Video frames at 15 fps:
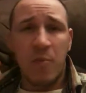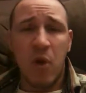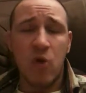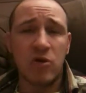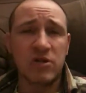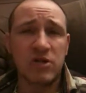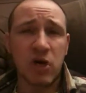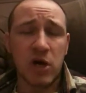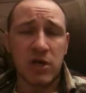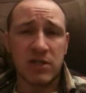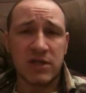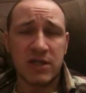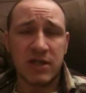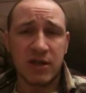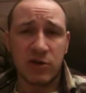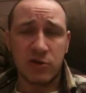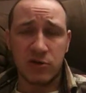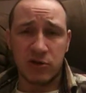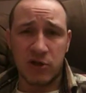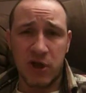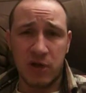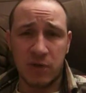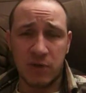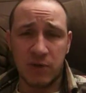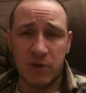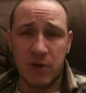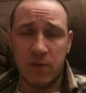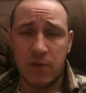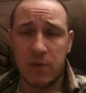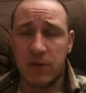Bonus content that goes along with
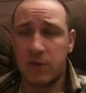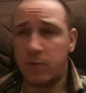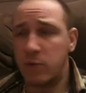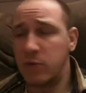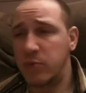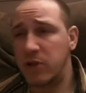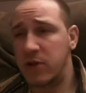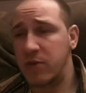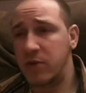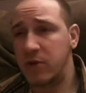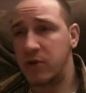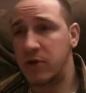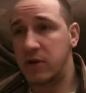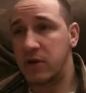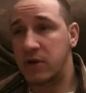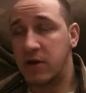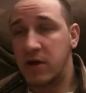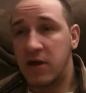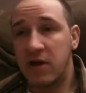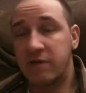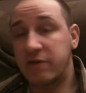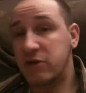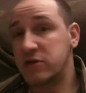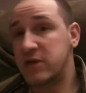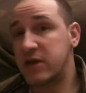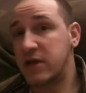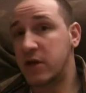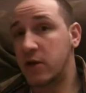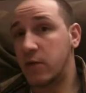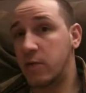that replayability. If there's
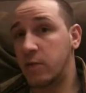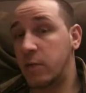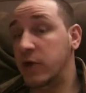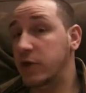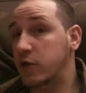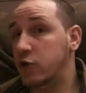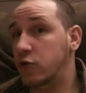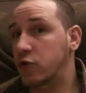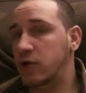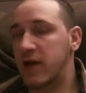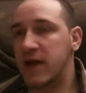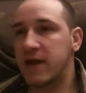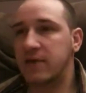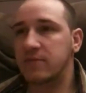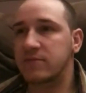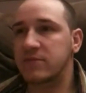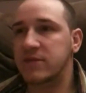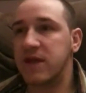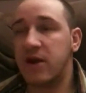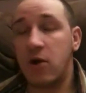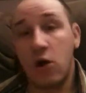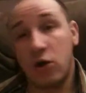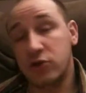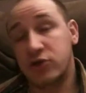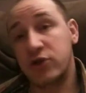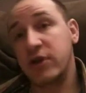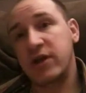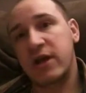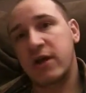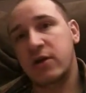like a really cool, like say an
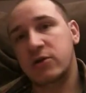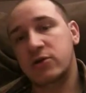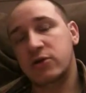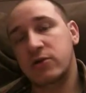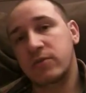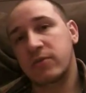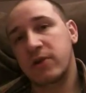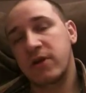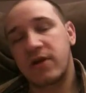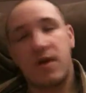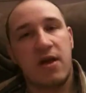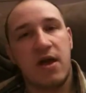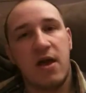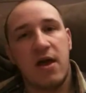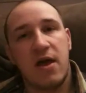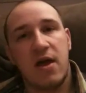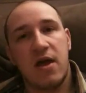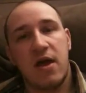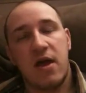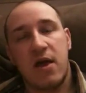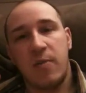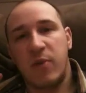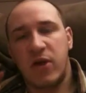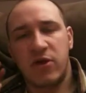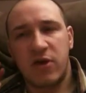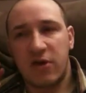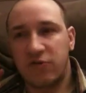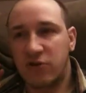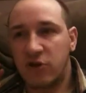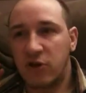alternate character, but
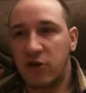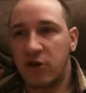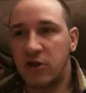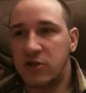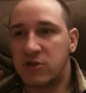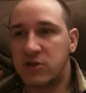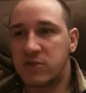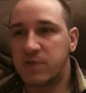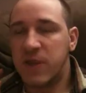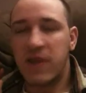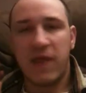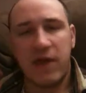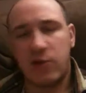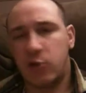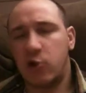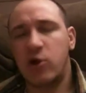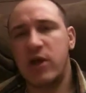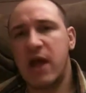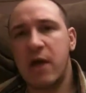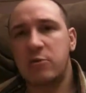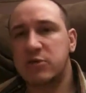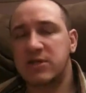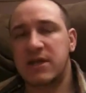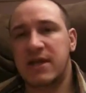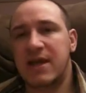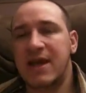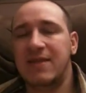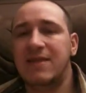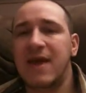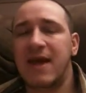you have to spend like 30 hours to
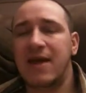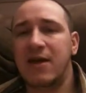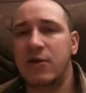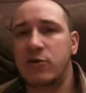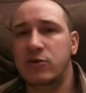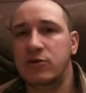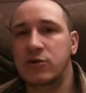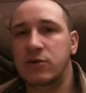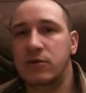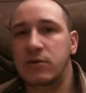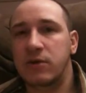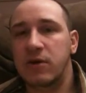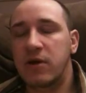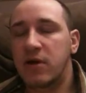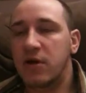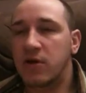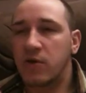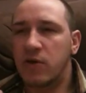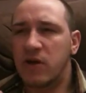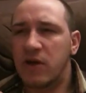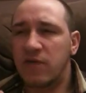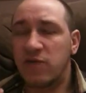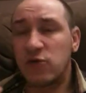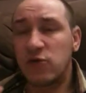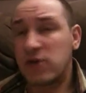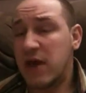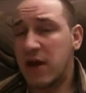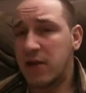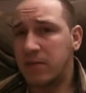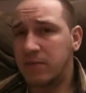get that character. If you
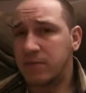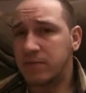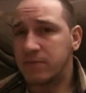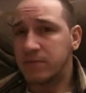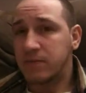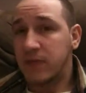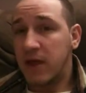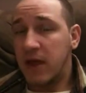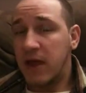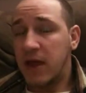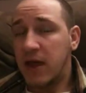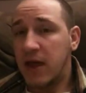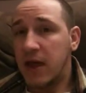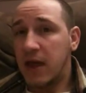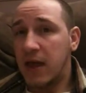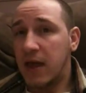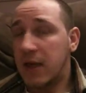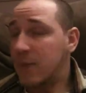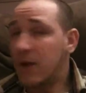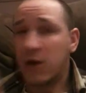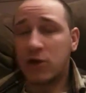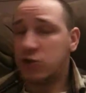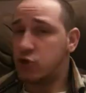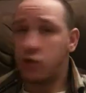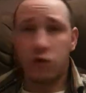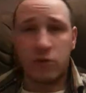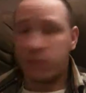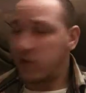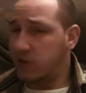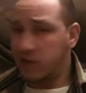get him, he better control
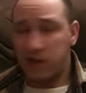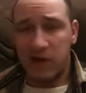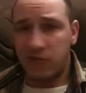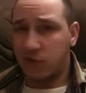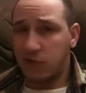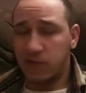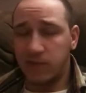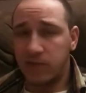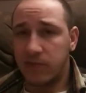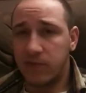completely different,